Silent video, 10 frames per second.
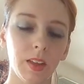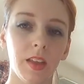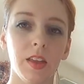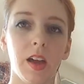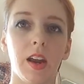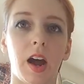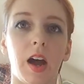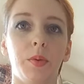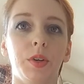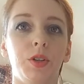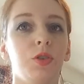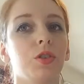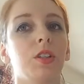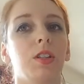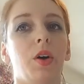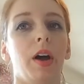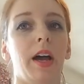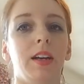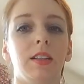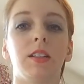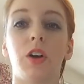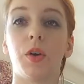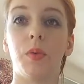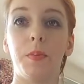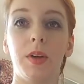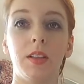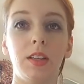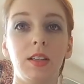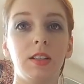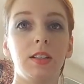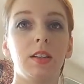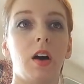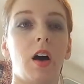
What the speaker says: and then I would usually go ahead and start whipping these